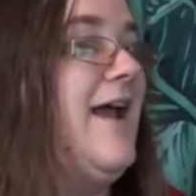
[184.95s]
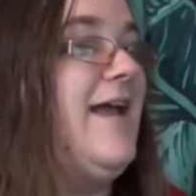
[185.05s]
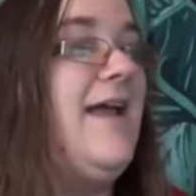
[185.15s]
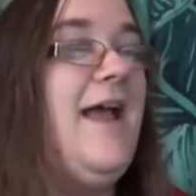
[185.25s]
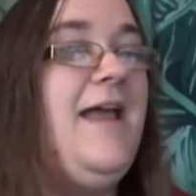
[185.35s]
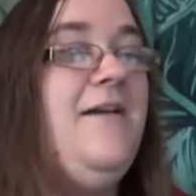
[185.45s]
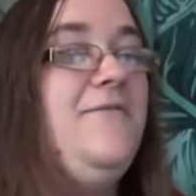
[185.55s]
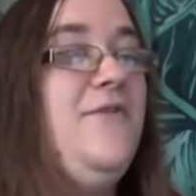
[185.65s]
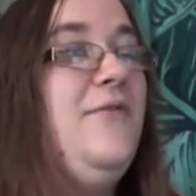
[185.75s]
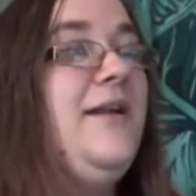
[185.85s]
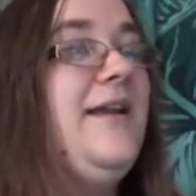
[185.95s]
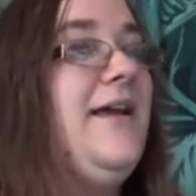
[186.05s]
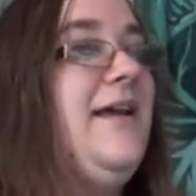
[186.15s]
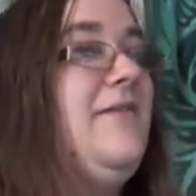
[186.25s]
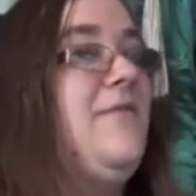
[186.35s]
I have no
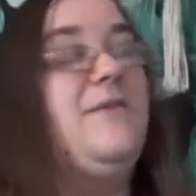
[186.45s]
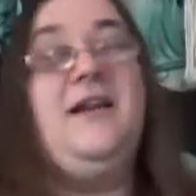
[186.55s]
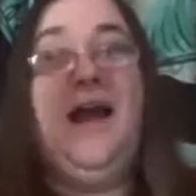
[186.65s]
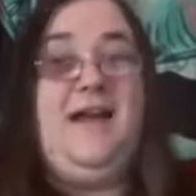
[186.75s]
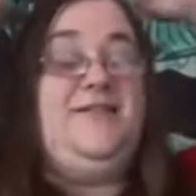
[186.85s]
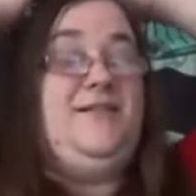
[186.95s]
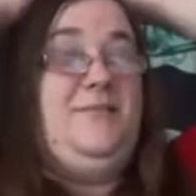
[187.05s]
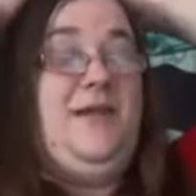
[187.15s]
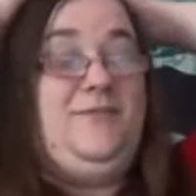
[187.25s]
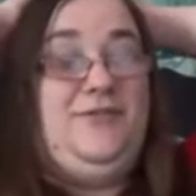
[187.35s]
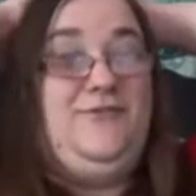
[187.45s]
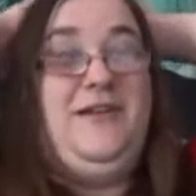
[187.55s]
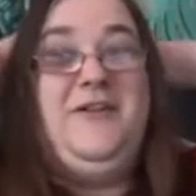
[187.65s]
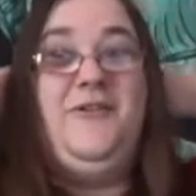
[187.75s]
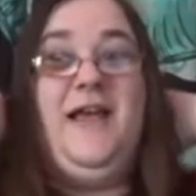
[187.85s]
idea if I'm gonna actually be able to
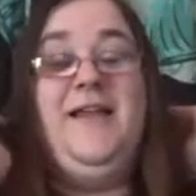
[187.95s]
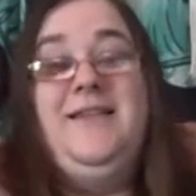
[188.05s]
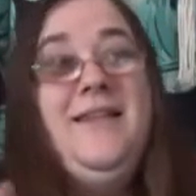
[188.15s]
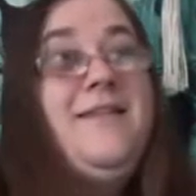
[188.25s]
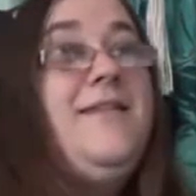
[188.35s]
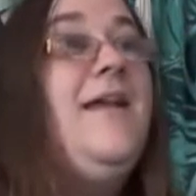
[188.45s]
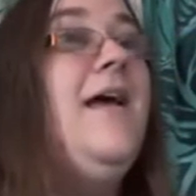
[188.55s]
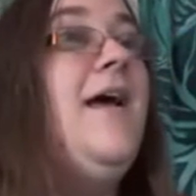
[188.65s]
recreate this.